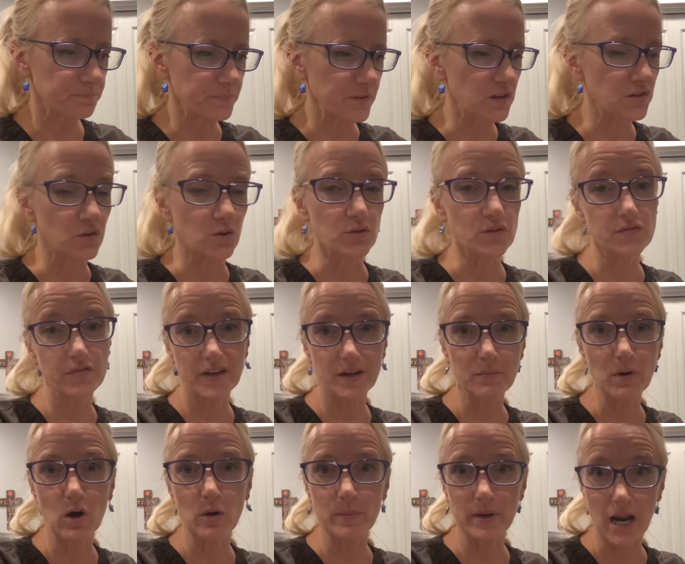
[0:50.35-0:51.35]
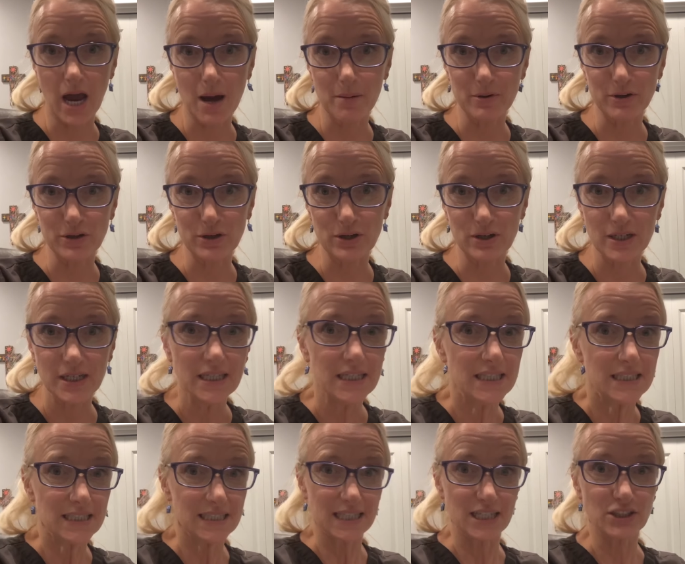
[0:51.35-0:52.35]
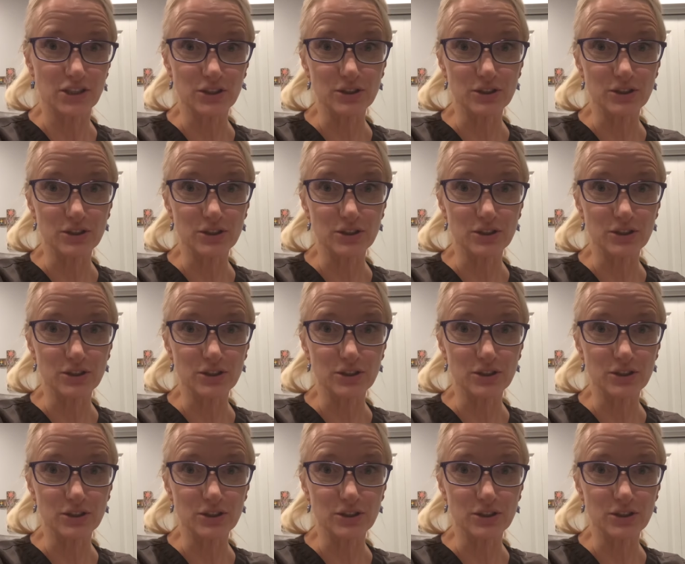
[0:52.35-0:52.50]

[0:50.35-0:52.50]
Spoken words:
So sphygmomanometer, that's